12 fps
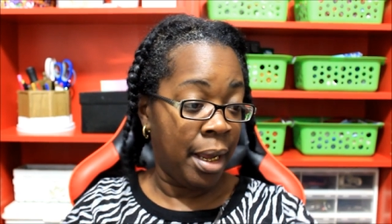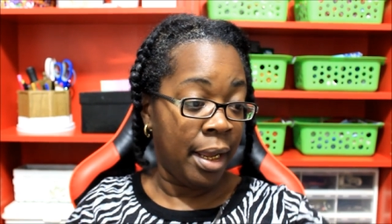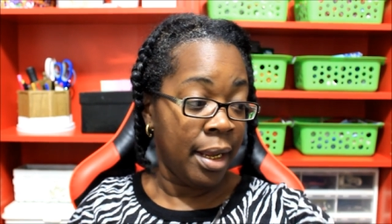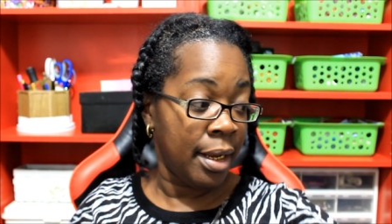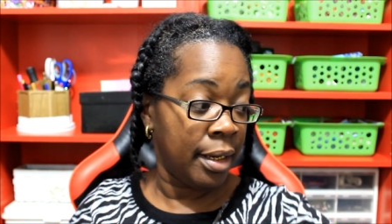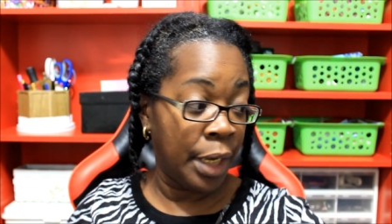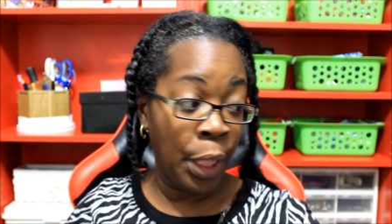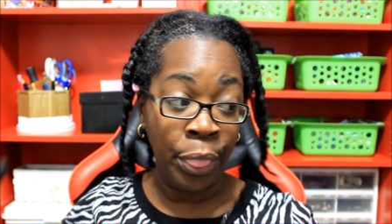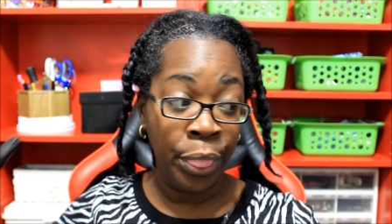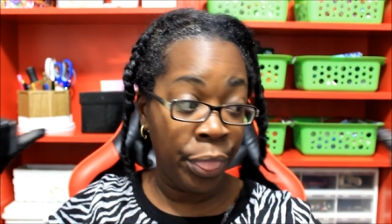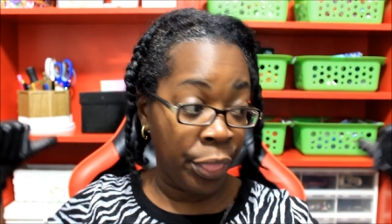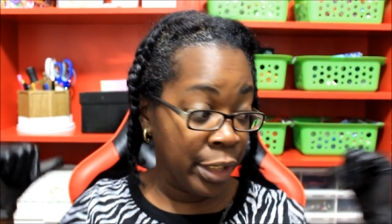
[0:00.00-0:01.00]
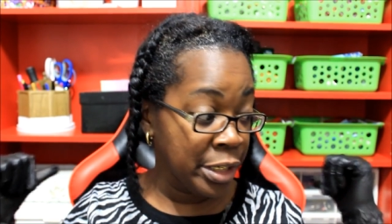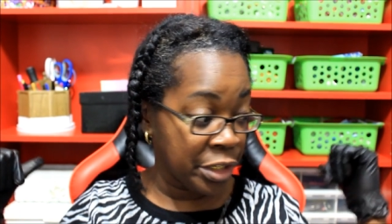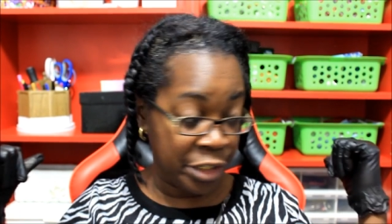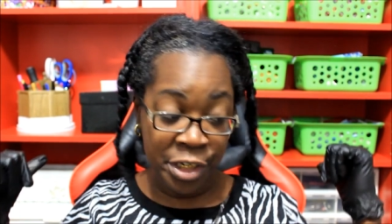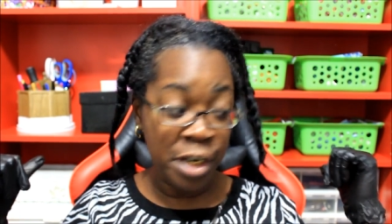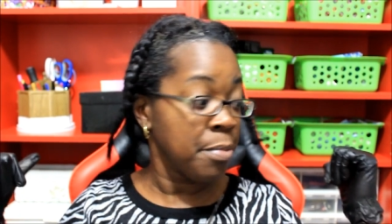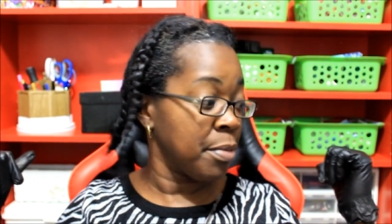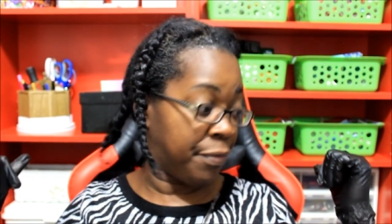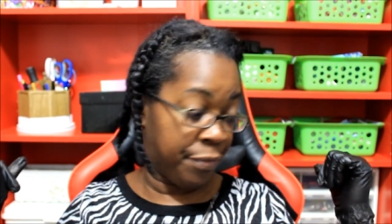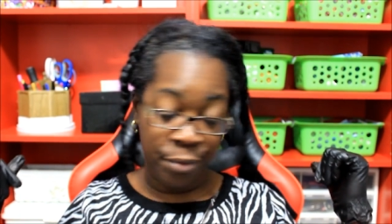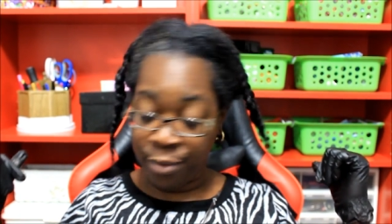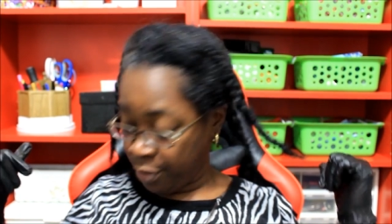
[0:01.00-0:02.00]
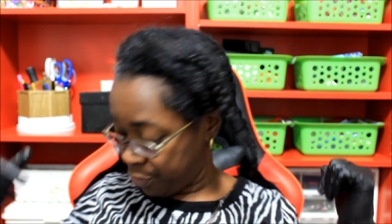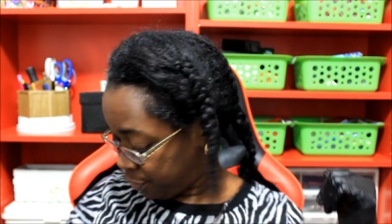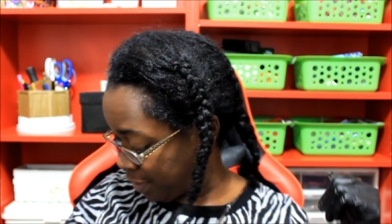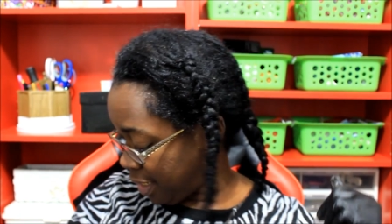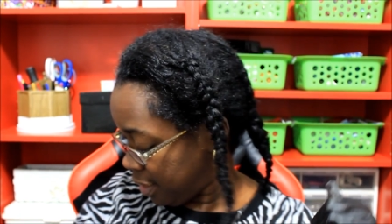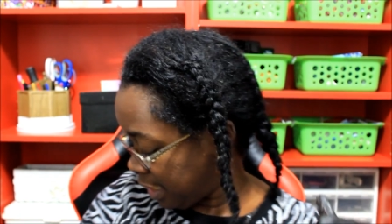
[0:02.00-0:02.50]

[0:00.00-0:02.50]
my hair in this chair before, so I